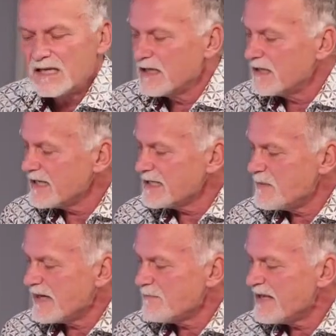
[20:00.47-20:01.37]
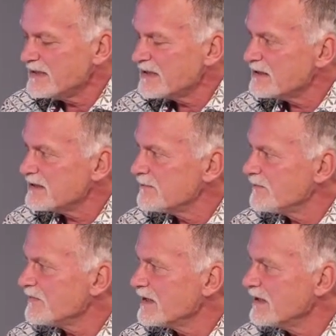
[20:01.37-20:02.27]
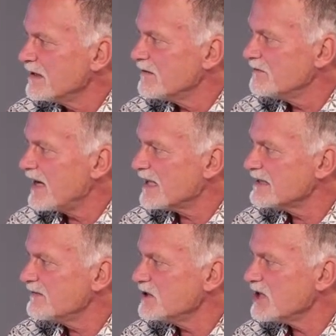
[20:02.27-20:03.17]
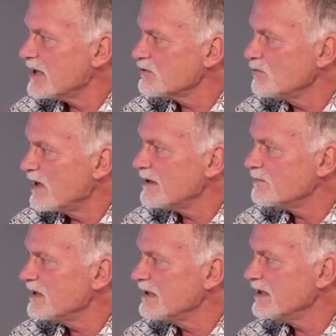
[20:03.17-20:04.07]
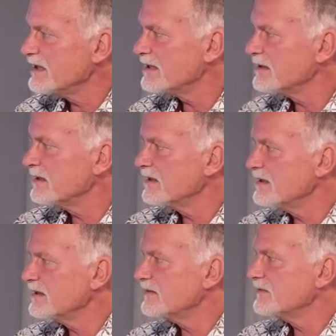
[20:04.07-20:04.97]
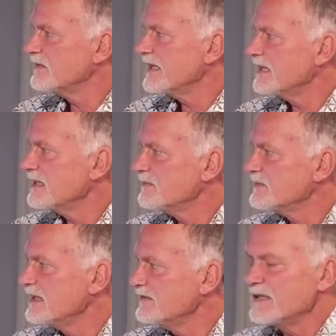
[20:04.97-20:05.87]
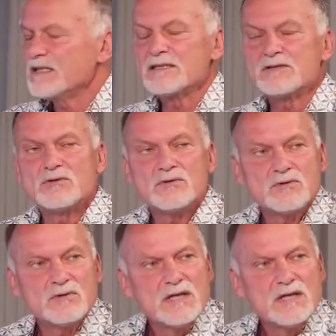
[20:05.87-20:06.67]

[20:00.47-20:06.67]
experimental facts which are, to my opinion, very difficult to